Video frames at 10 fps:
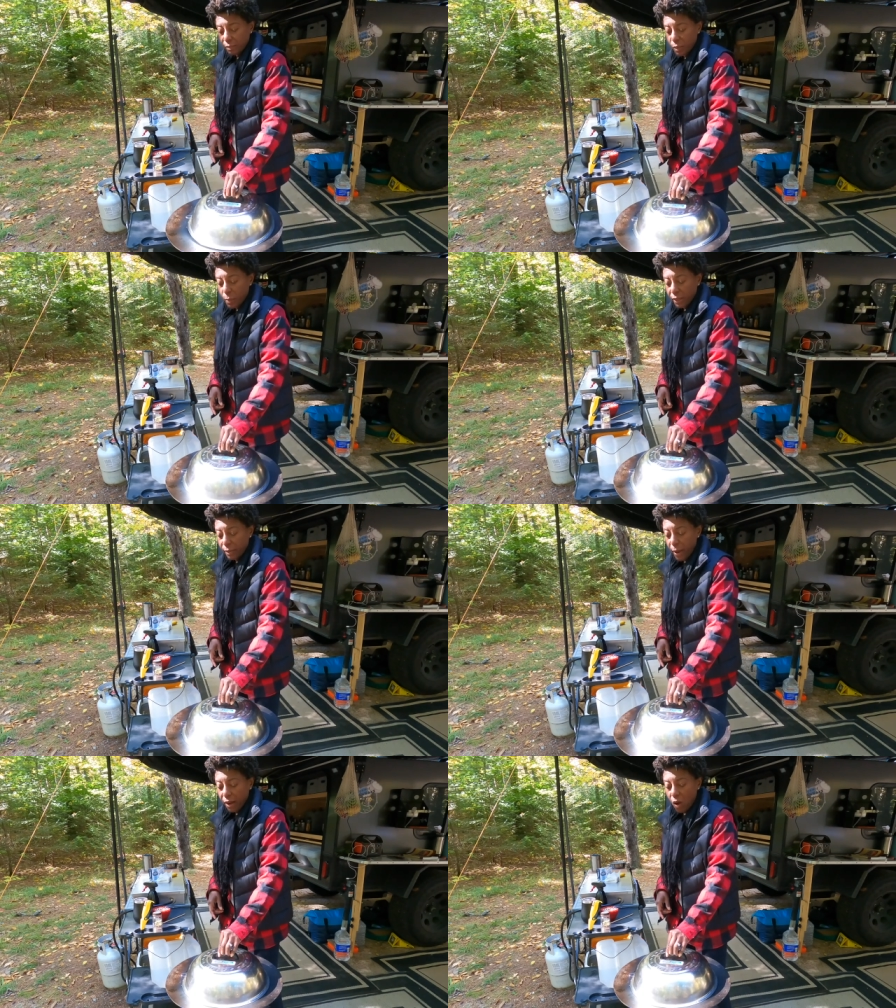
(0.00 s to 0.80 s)
put my
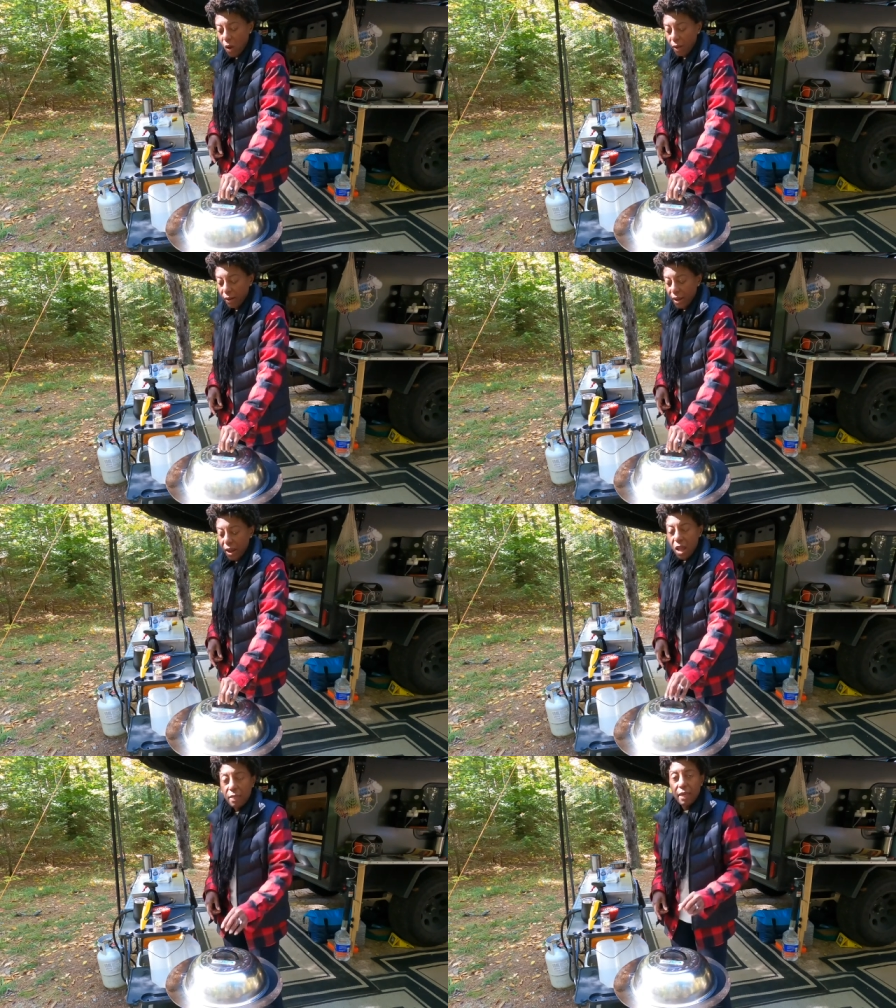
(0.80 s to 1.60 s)
lid back on,
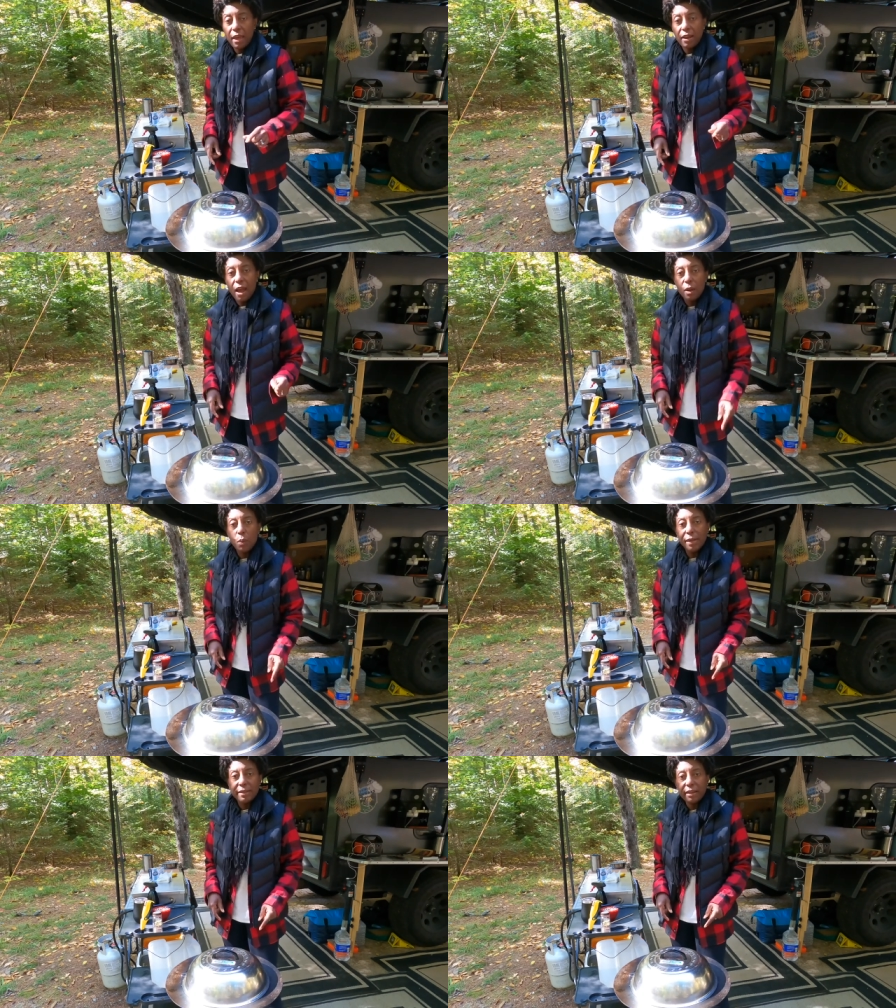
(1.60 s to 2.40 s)
and then I
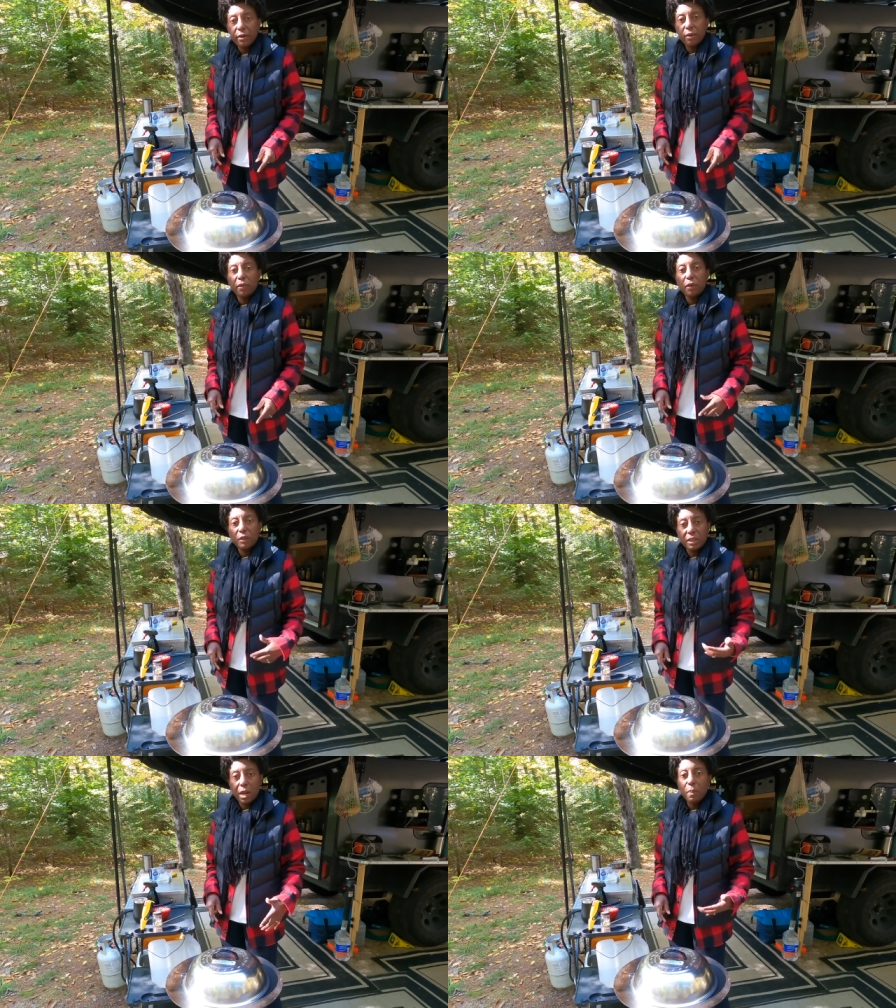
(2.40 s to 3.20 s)
wait to hear the
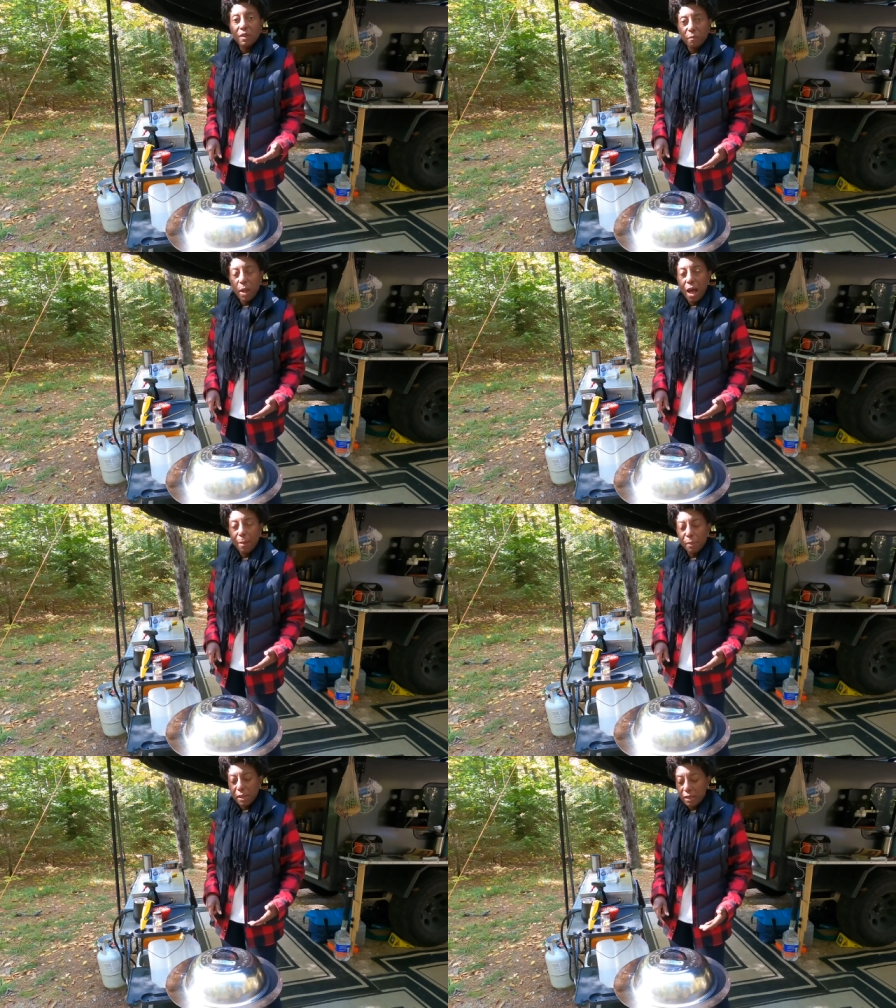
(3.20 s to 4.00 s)
first couple of
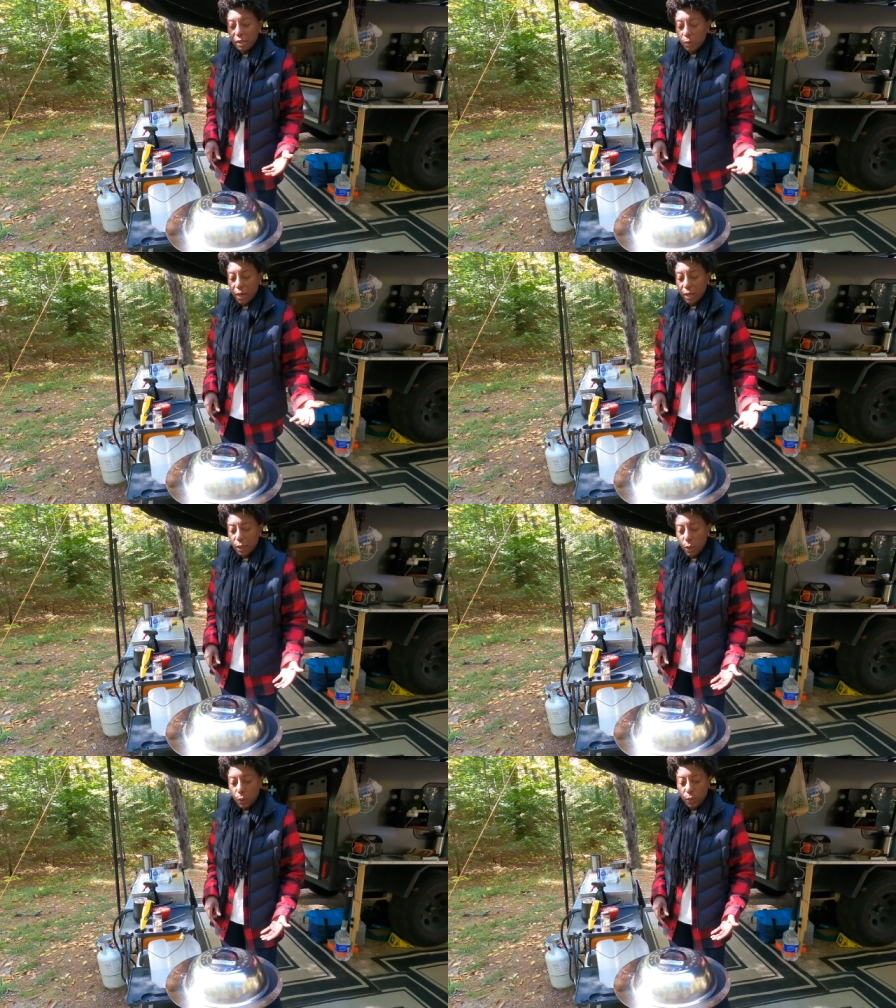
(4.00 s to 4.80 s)
pops, and that's when I
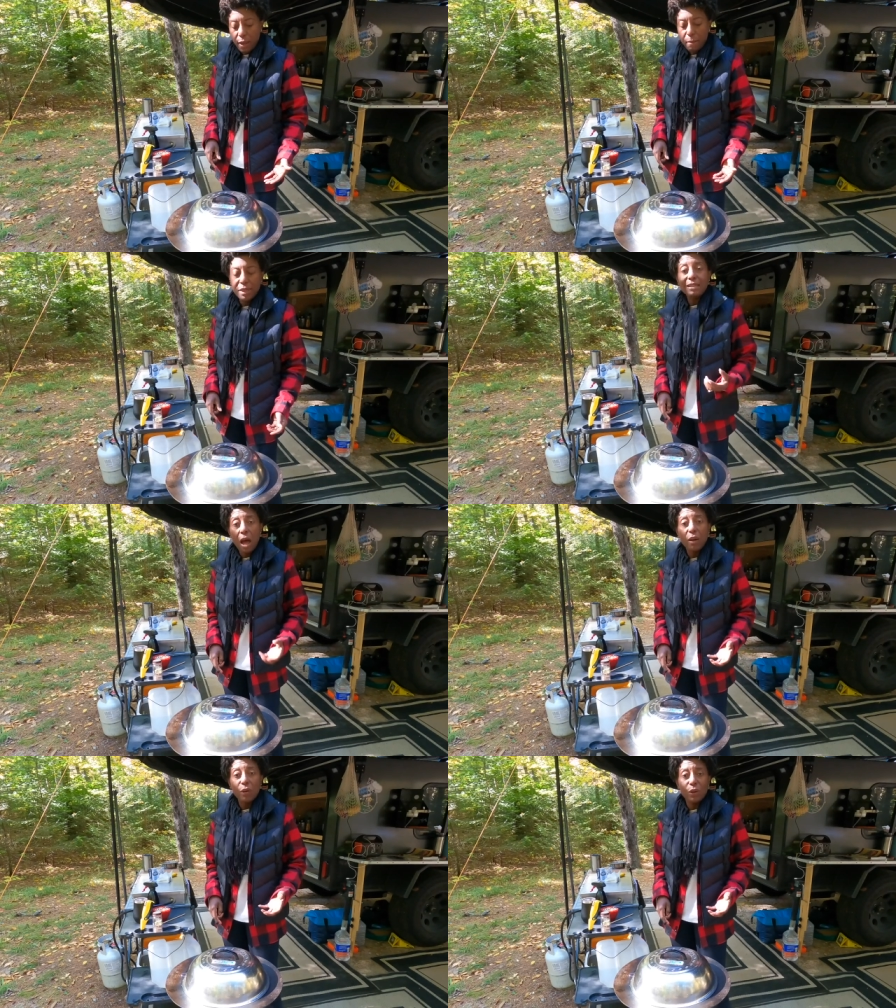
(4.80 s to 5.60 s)
know that my
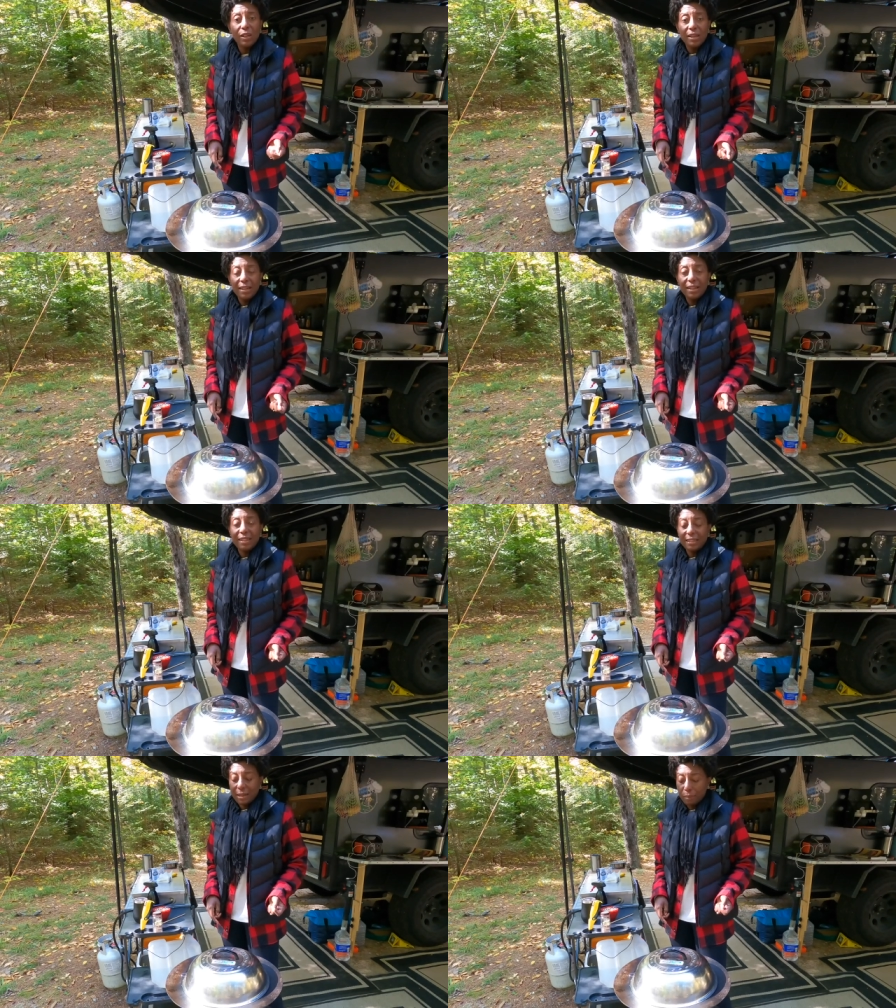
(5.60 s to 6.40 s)
Skottle
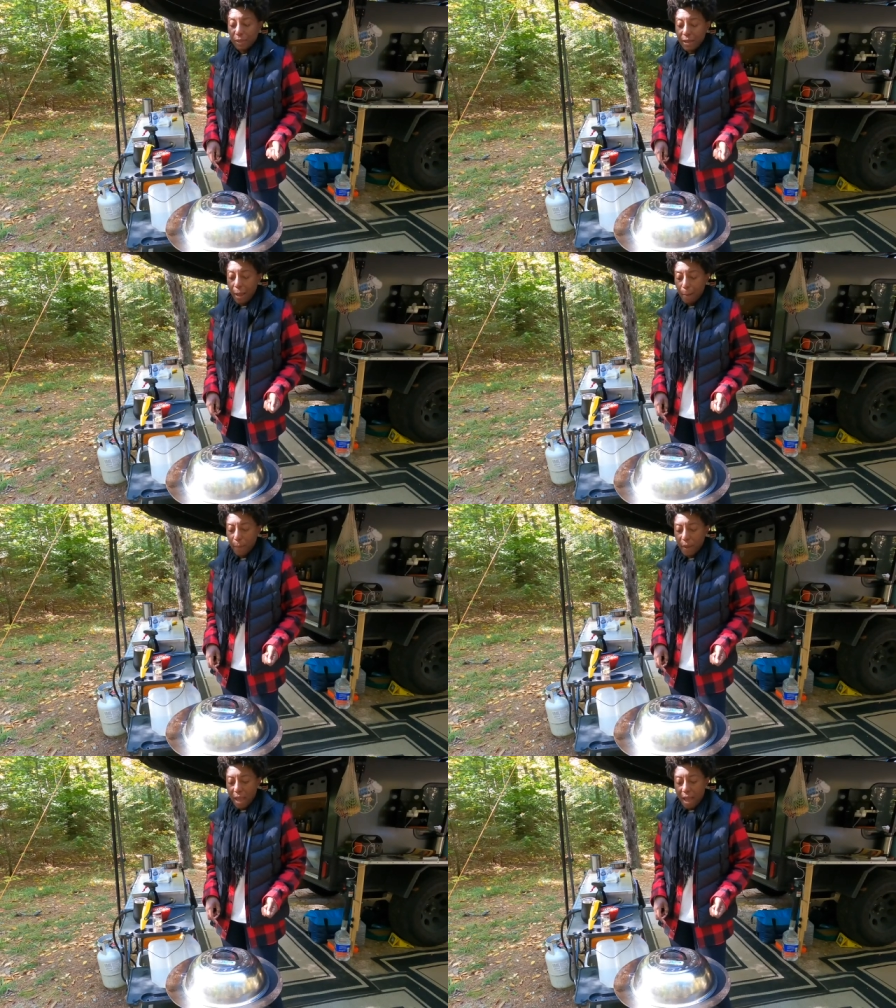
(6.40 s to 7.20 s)
is up to temp
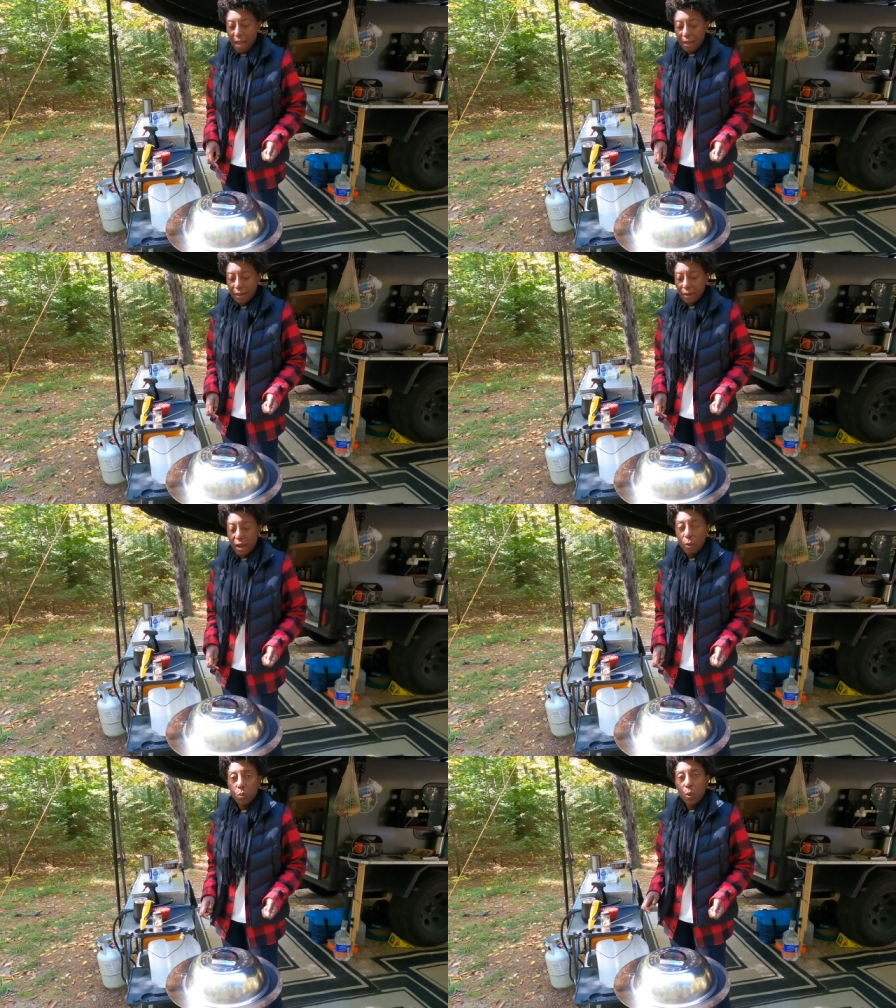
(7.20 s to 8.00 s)
and uh,